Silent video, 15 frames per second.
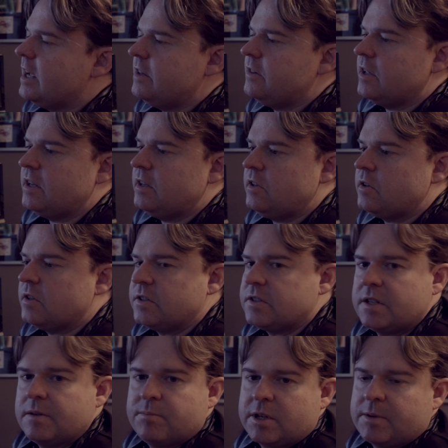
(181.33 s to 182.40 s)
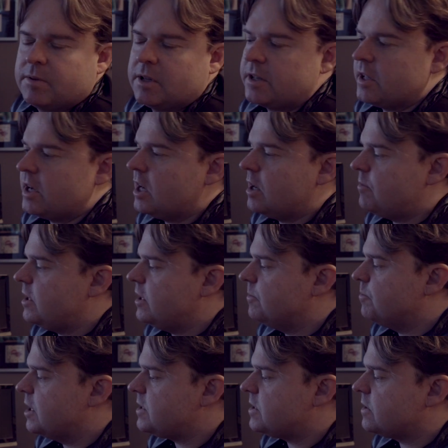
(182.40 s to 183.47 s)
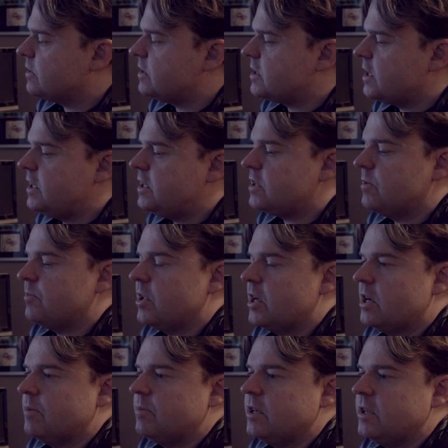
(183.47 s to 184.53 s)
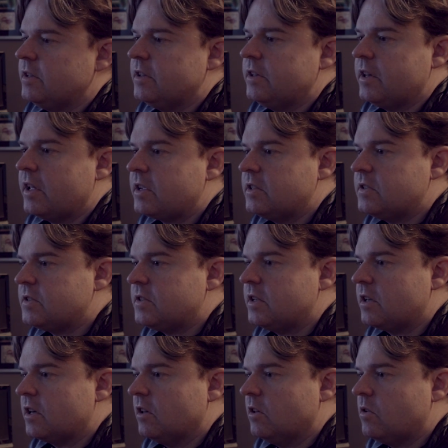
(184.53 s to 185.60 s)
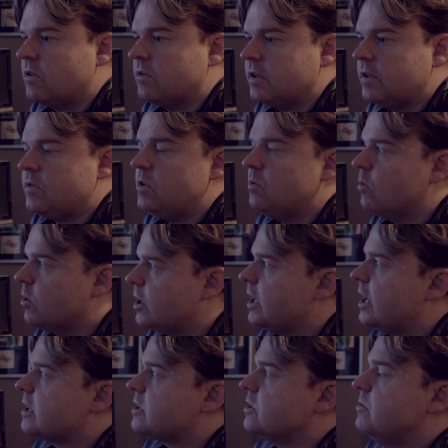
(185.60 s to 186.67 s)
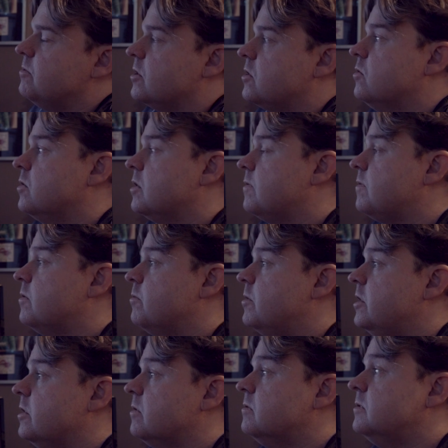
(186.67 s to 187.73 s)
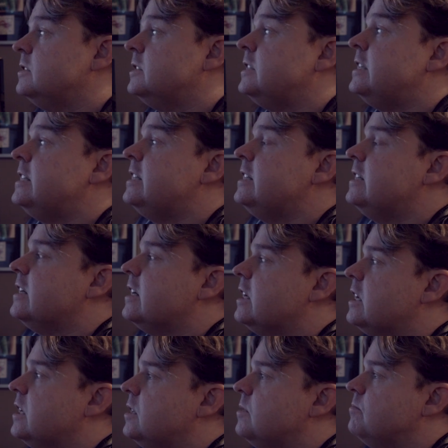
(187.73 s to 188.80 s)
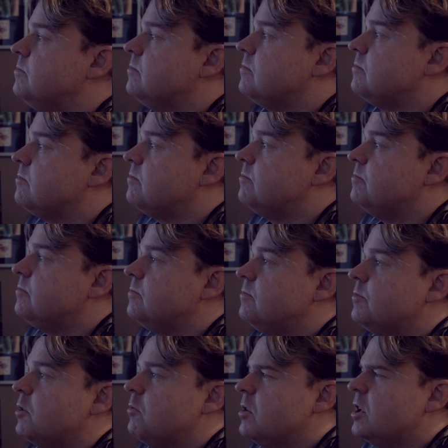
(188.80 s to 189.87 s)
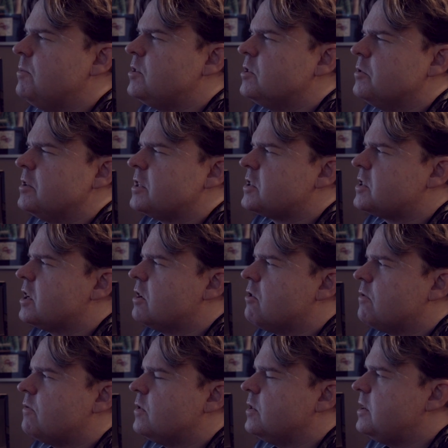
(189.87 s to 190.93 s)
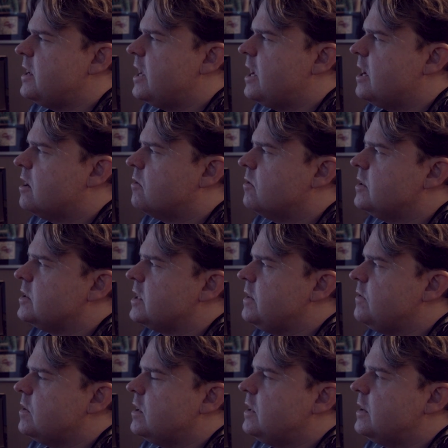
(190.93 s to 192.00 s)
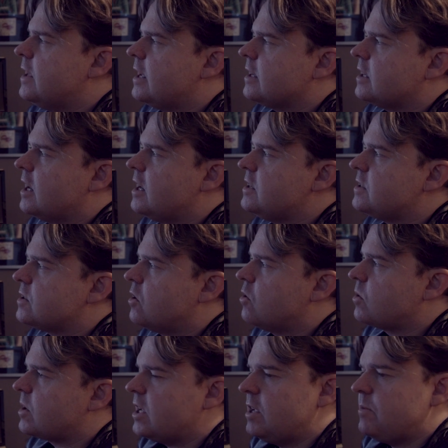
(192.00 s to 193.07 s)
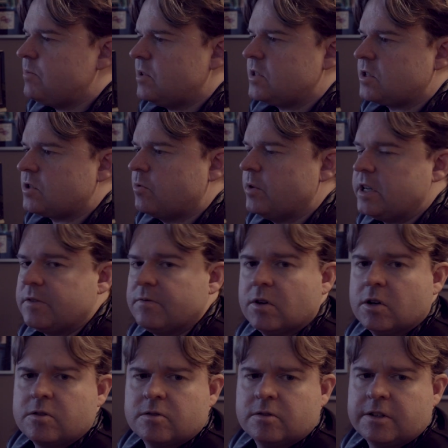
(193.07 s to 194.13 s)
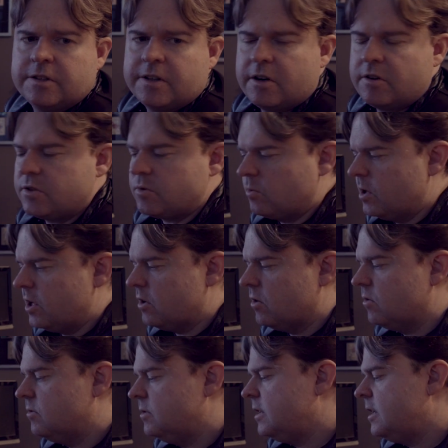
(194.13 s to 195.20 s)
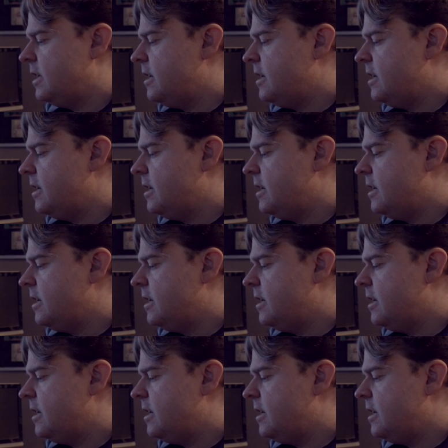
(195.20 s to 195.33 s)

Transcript: and then you can simply play the harmony and basically teach them the harmony, and then they can sing it along if you want to actually record it for real. But what I'm doing so often now is, even in that case, I'll keep this tweaked vocal in there as well.